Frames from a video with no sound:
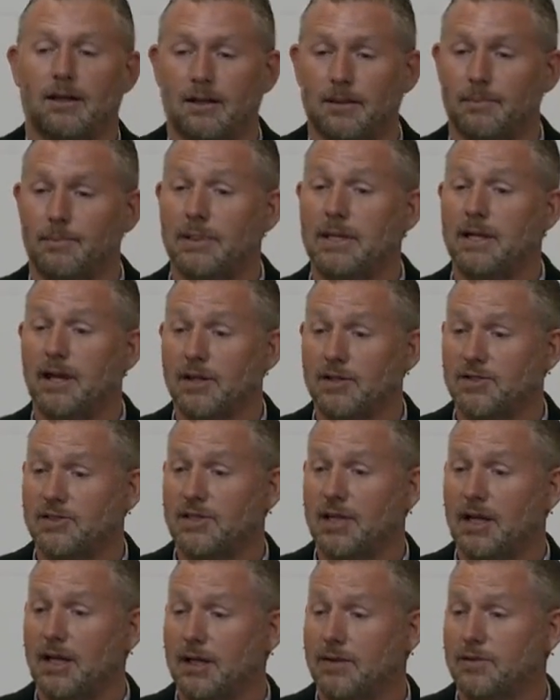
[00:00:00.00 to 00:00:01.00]
beat
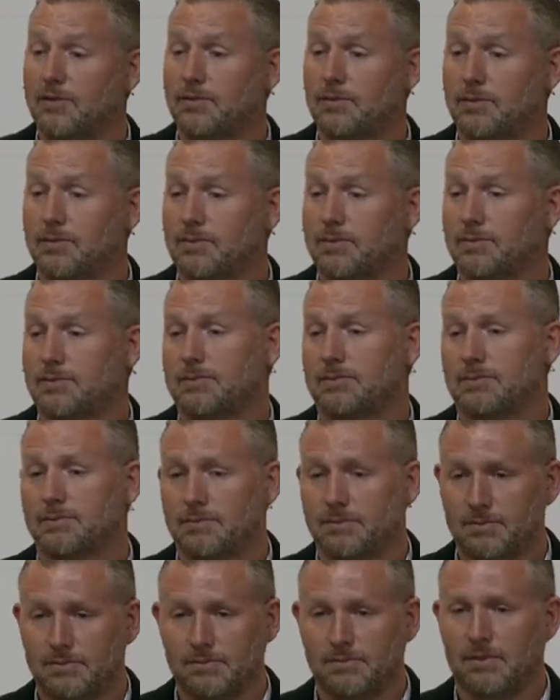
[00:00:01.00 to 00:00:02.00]
ourselves,
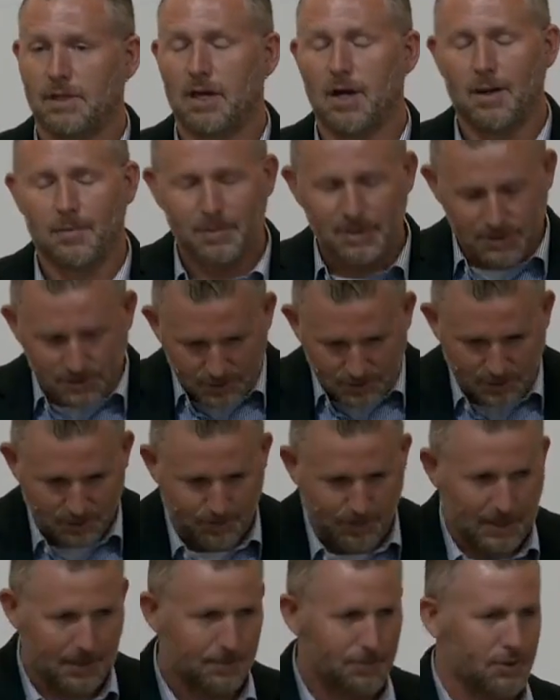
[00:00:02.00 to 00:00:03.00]
oh, I've been such a
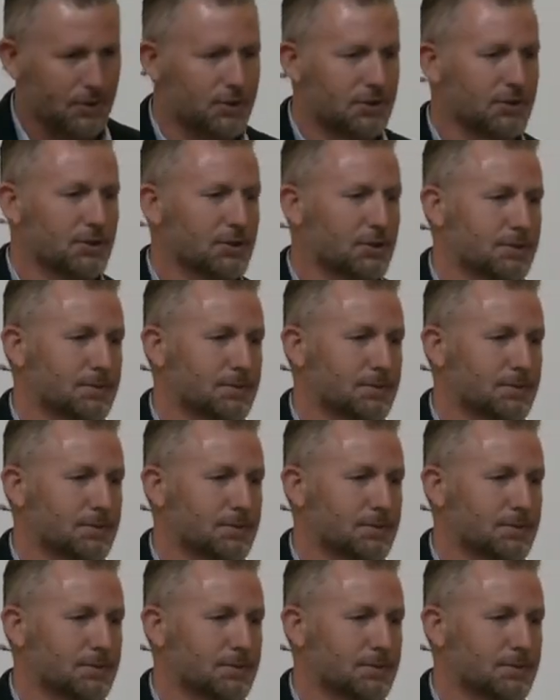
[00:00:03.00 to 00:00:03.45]
bad person.